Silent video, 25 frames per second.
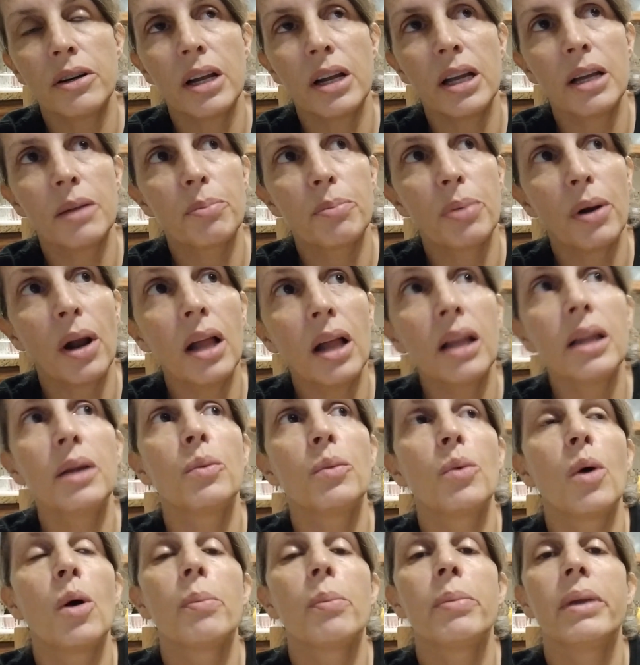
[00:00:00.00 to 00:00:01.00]
It probably
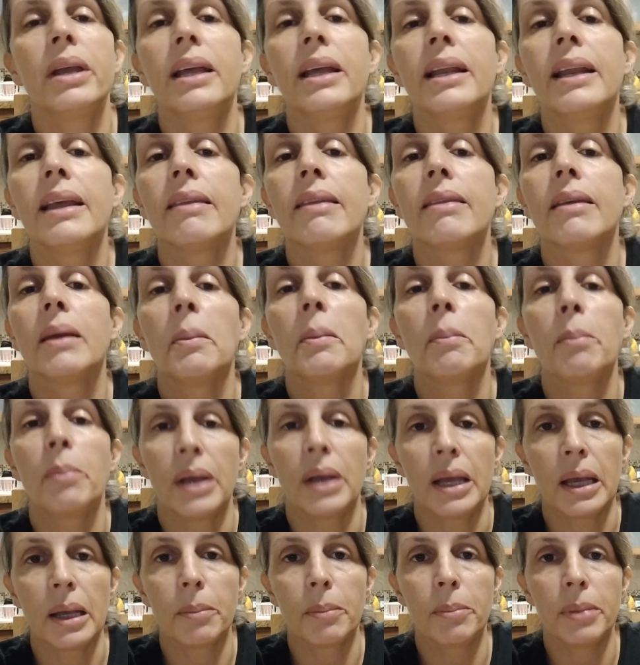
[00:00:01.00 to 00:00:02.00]
won't be anything
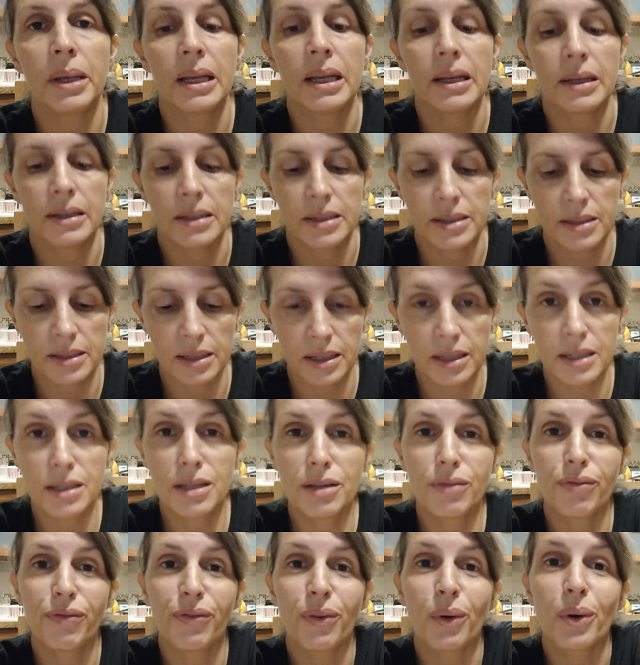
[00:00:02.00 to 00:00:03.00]
big because
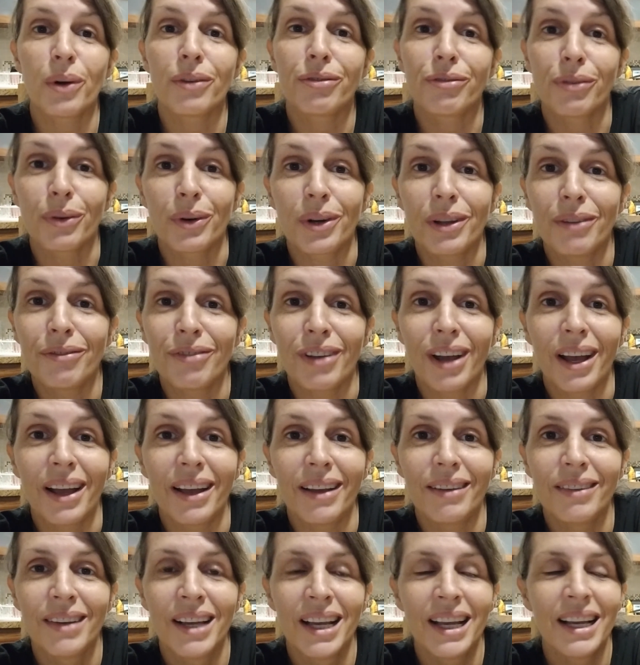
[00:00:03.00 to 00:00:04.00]
it's
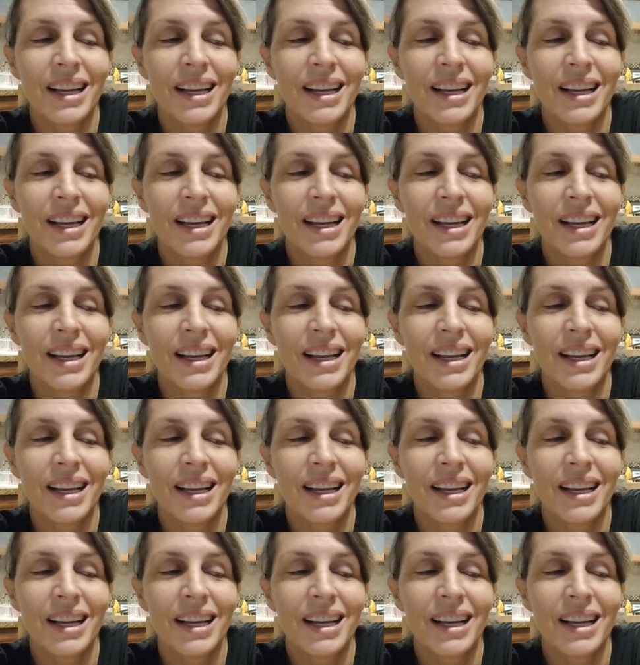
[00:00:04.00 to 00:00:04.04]
4:45.